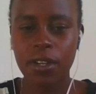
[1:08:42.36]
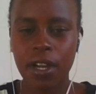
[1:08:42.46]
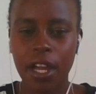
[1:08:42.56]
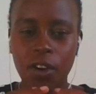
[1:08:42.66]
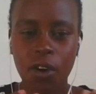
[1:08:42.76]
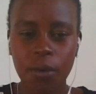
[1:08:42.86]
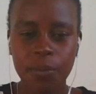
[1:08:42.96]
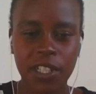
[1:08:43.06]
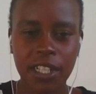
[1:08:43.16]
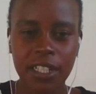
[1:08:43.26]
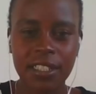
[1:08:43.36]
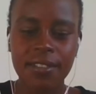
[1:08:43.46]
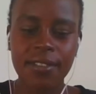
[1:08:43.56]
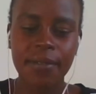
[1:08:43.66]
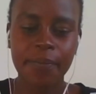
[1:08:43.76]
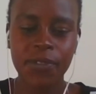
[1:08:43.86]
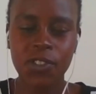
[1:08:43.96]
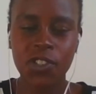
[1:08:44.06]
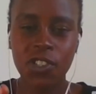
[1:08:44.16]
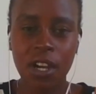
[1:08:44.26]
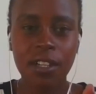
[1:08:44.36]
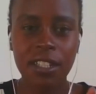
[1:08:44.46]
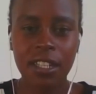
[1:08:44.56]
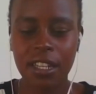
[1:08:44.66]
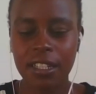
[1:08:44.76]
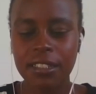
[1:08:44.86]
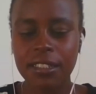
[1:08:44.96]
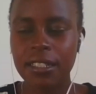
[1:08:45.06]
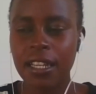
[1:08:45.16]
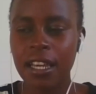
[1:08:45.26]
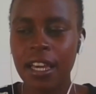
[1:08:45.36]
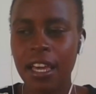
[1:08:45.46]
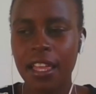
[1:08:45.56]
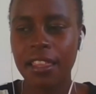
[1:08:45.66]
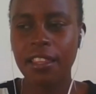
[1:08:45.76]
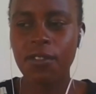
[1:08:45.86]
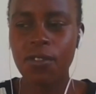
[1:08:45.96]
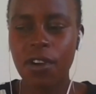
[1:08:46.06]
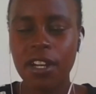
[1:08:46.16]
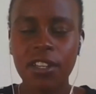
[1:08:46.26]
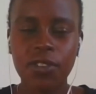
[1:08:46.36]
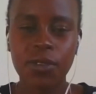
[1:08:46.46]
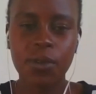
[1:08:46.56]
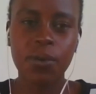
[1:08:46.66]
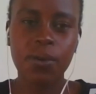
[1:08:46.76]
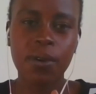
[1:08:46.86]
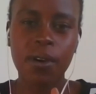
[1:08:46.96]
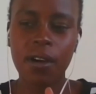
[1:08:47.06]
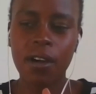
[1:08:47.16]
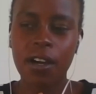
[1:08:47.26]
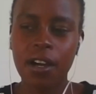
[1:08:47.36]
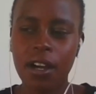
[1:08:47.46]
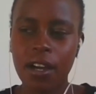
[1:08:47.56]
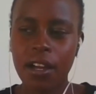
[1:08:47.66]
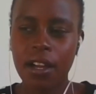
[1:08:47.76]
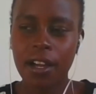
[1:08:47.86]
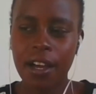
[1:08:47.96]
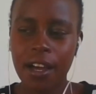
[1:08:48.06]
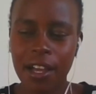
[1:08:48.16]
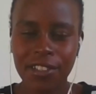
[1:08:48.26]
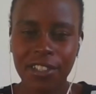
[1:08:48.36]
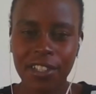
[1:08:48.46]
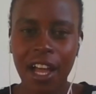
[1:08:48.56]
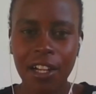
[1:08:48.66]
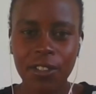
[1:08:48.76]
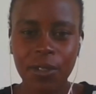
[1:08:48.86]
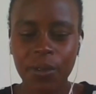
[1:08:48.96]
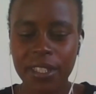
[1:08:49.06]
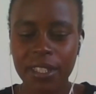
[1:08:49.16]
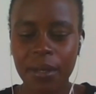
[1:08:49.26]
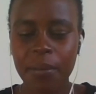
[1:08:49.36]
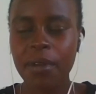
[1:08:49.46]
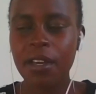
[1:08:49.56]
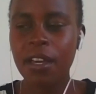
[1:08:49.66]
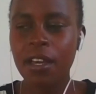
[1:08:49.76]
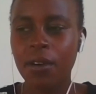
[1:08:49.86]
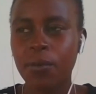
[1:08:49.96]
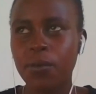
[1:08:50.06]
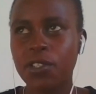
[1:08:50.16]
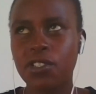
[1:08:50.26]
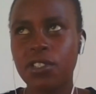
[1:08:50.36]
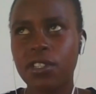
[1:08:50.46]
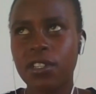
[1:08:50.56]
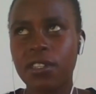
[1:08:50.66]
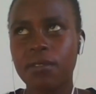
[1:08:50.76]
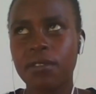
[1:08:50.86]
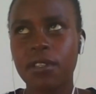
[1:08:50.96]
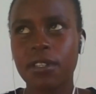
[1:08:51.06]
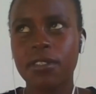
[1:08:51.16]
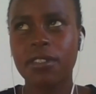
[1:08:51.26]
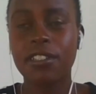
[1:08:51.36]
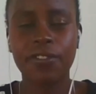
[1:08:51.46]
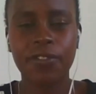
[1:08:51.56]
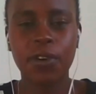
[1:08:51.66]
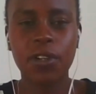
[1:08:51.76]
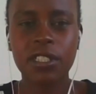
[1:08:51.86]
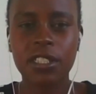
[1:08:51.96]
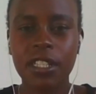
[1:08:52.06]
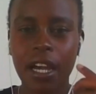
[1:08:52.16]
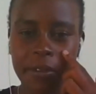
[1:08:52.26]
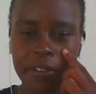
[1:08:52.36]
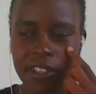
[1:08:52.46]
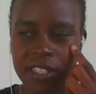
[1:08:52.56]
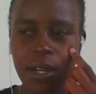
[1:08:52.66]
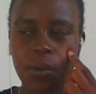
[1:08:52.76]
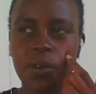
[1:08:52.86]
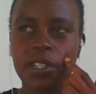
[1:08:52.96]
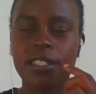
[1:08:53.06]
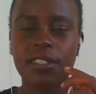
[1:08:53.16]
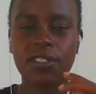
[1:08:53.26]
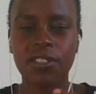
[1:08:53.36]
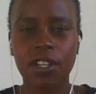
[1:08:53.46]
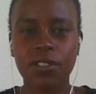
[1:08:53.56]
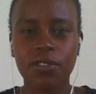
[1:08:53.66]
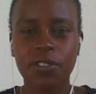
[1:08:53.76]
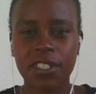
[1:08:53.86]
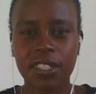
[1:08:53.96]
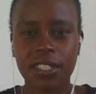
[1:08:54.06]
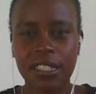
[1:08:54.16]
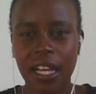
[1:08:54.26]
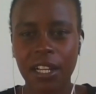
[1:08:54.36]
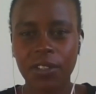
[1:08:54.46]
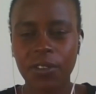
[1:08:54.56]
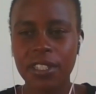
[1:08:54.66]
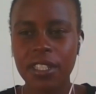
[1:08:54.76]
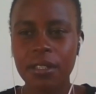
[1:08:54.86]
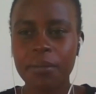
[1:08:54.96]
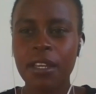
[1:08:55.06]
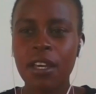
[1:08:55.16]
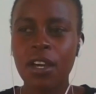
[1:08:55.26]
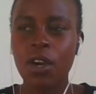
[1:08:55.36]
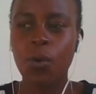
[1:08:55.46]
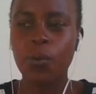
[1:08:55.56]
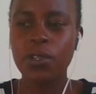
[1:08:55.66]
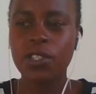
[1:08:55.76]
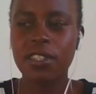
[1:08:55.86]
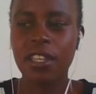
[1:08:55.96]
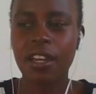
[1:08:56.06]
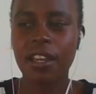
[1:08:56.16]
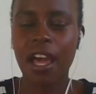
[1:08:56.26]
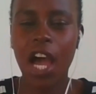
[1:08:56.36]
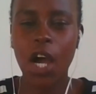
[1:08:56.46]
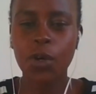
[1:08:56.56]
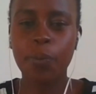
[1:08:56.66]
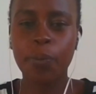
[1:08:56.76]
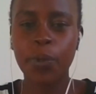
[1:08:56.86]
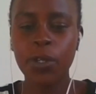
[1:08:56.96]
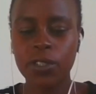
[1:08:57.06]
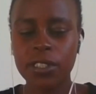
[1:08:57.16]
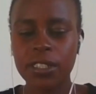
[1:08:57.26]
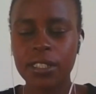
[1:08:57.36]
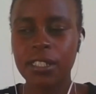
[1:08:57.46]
an object, chunking it, and then running it through a hashing algorithm, which in the default in the IPFS network is the SHA-256 algorithm, which then outputs